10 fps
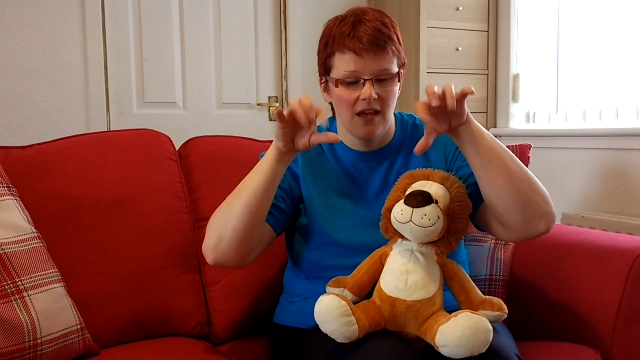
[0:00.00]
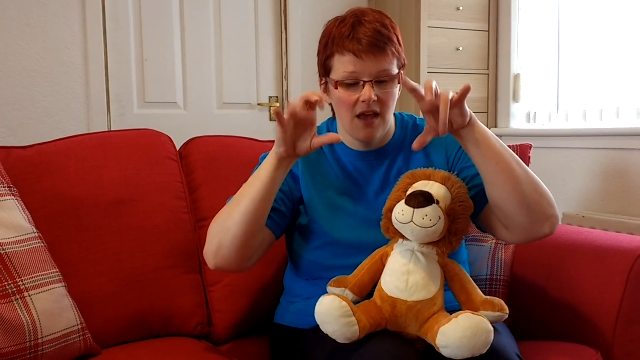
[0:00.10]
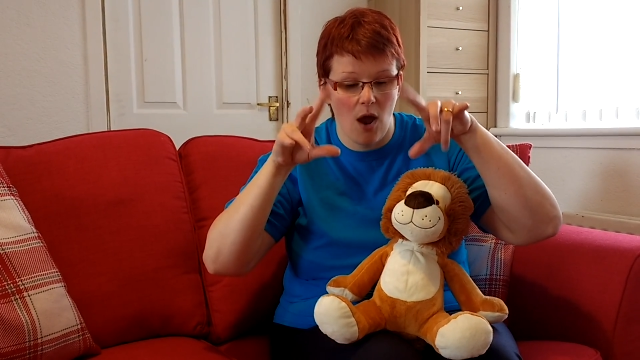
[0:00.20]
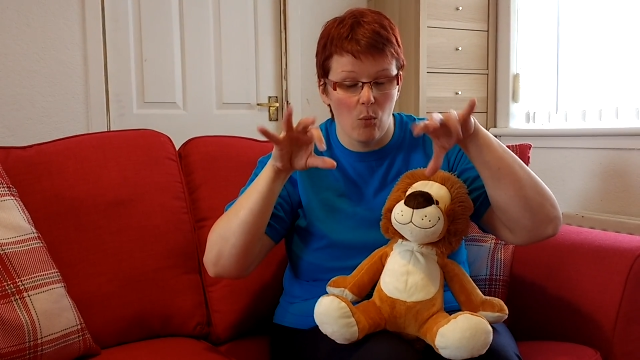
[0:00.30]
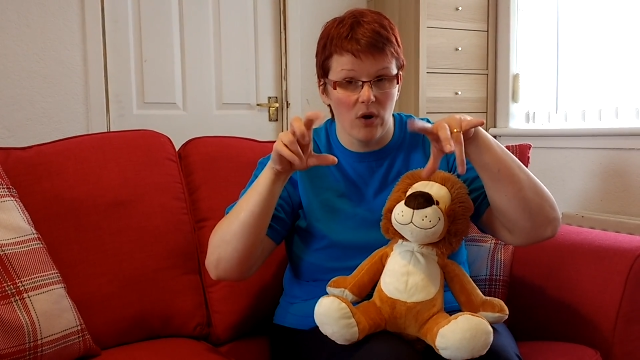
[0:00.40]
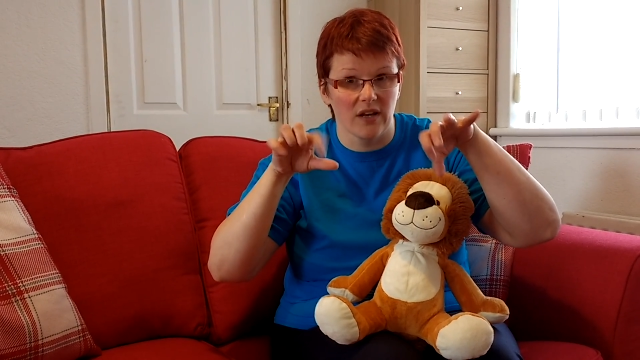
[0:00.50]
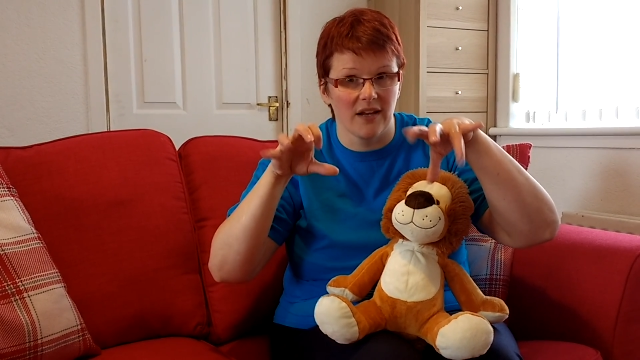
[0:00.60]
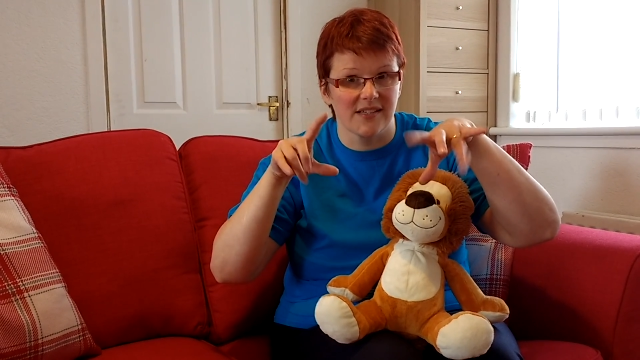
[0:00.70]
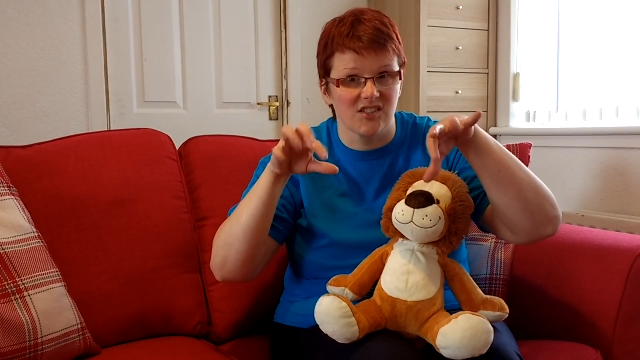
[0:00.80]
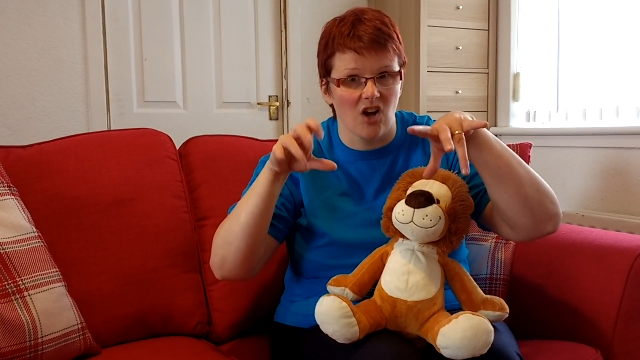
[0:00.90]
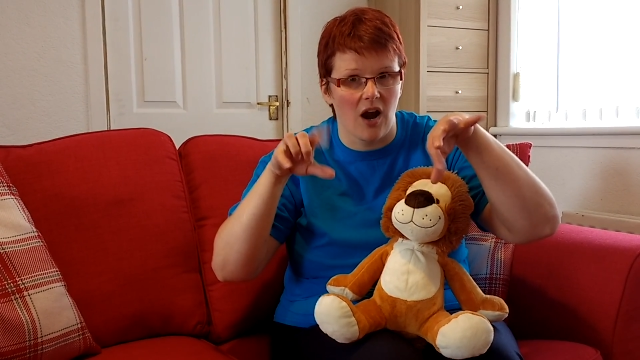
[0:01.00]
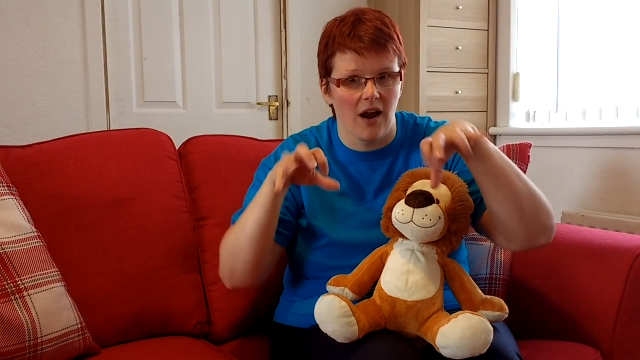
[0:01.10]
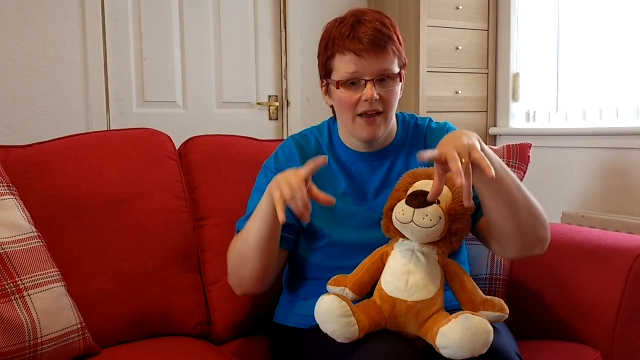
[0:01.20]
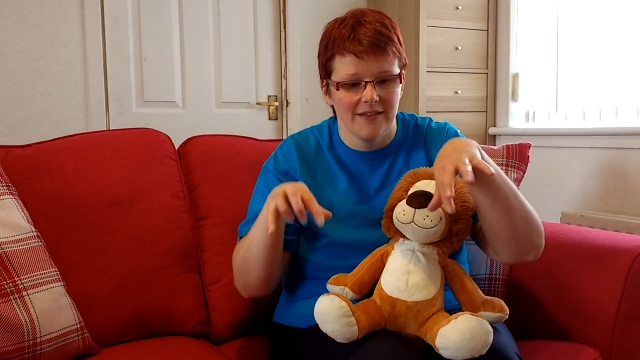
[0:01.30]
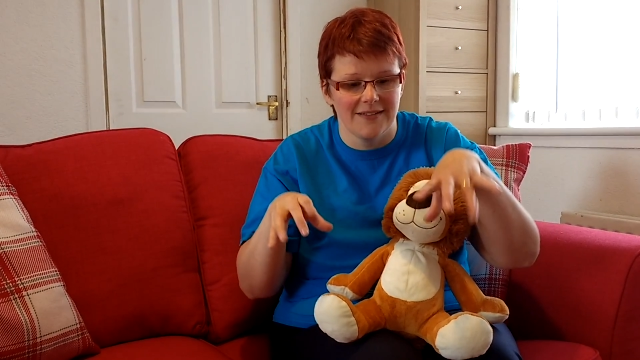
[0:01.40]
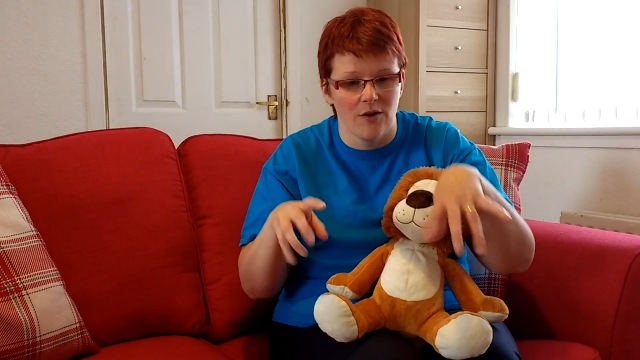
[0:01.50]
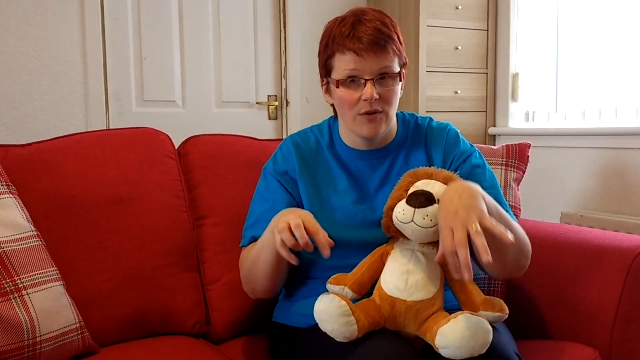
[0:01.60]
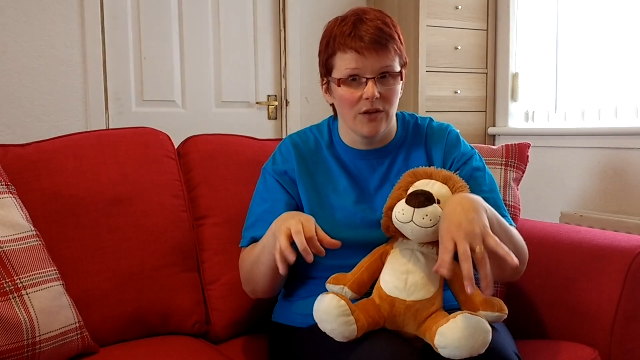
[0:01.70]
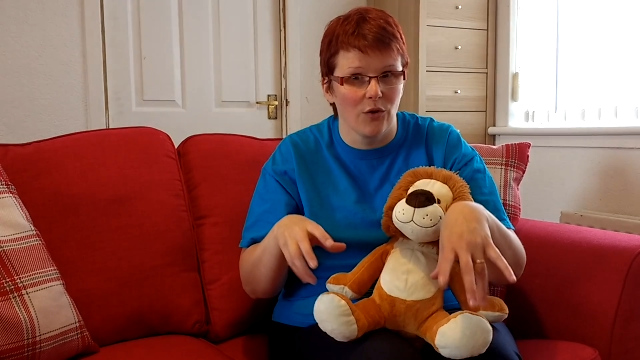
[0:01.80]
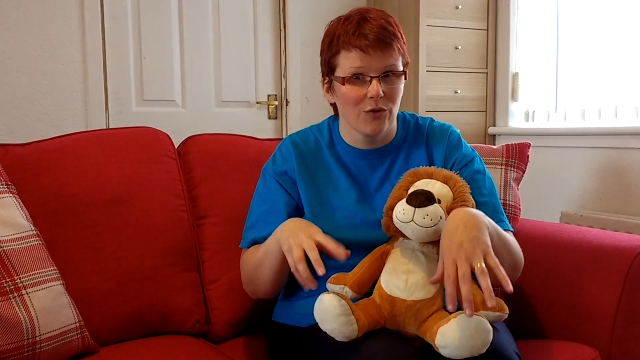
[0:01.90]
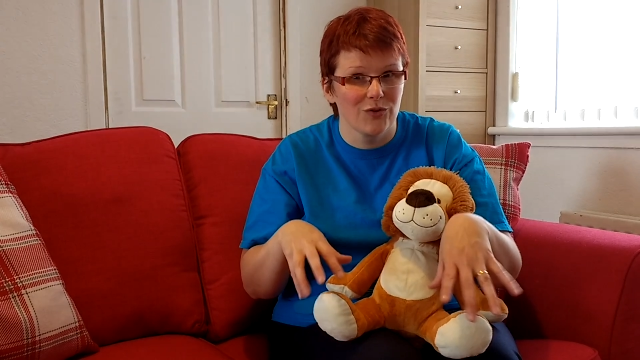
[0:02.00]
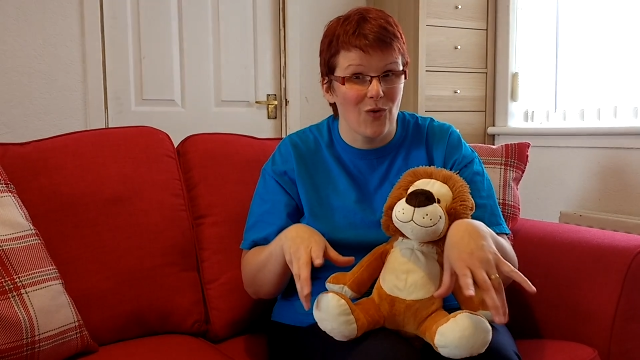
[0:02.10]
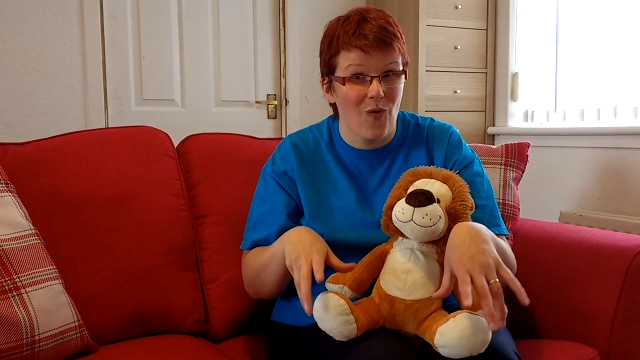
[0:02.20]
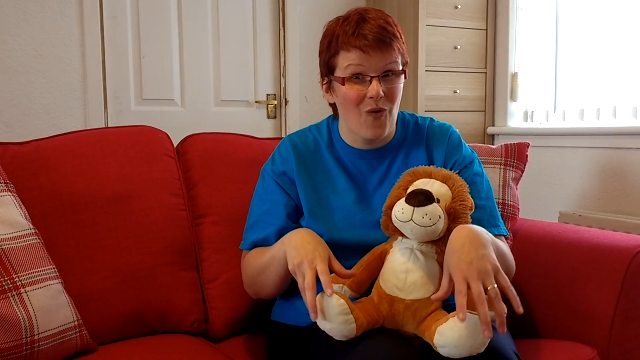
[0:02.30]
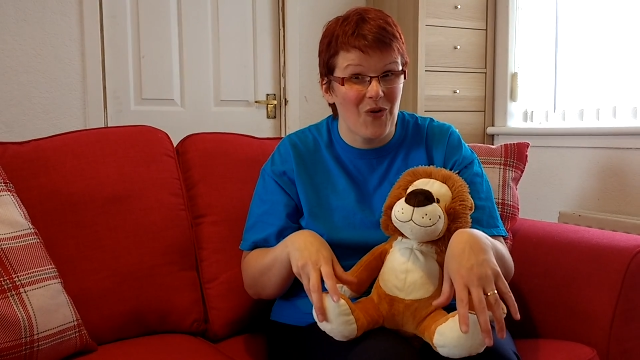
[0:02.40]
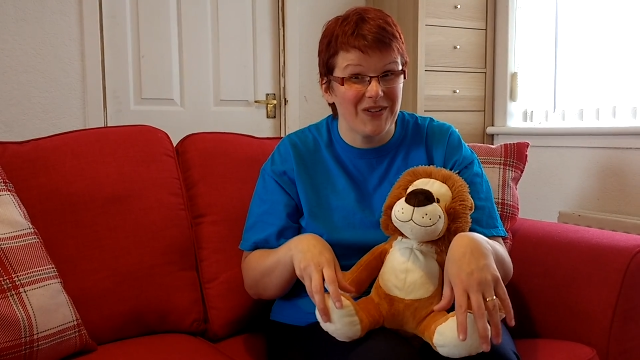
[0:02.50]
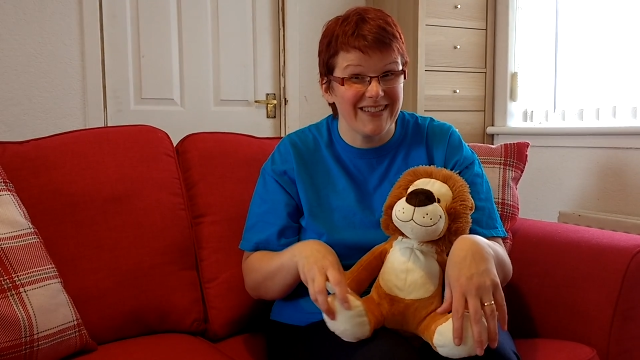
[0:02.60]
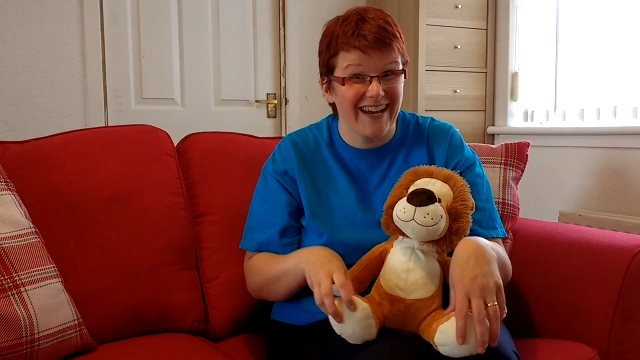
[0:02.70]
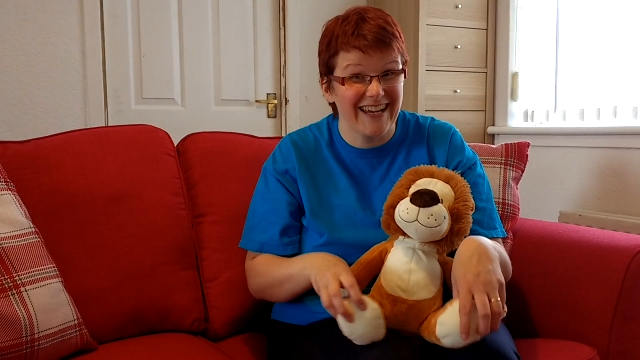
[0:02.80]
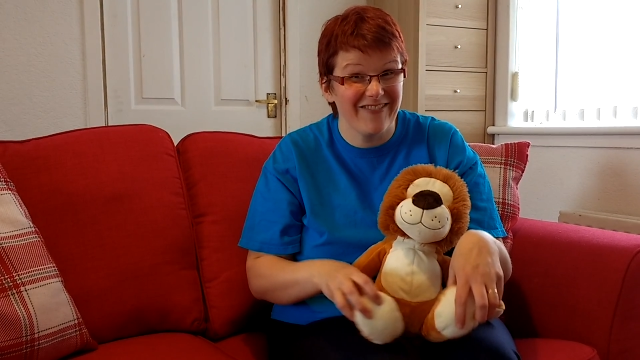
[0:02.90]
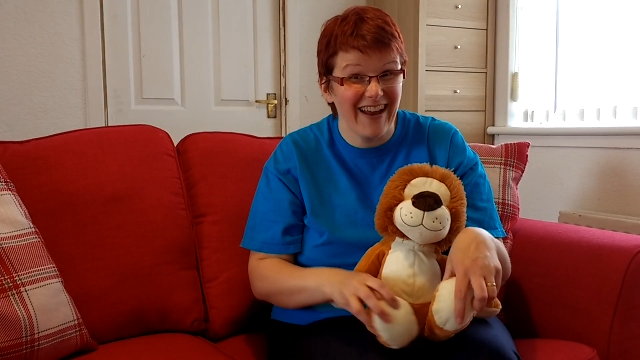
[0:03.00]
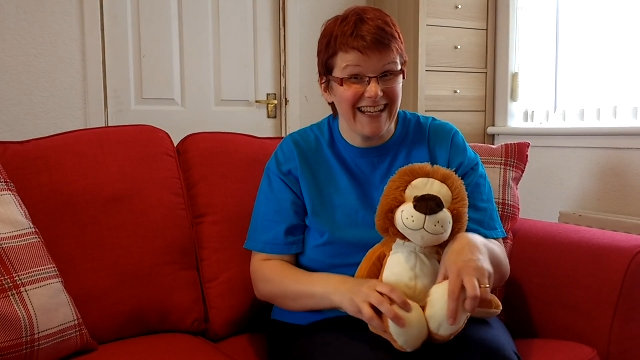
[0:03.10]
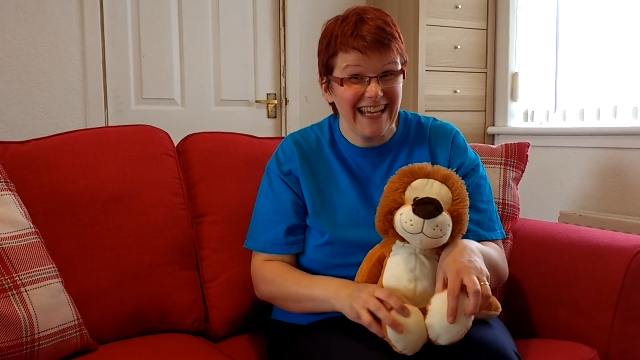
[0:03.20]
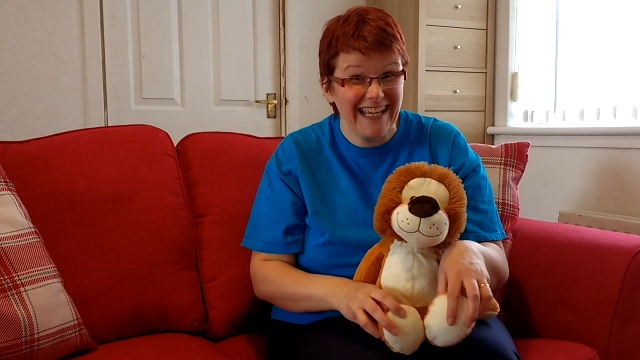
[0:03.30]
and we're going to start down at your toes. Are you ready?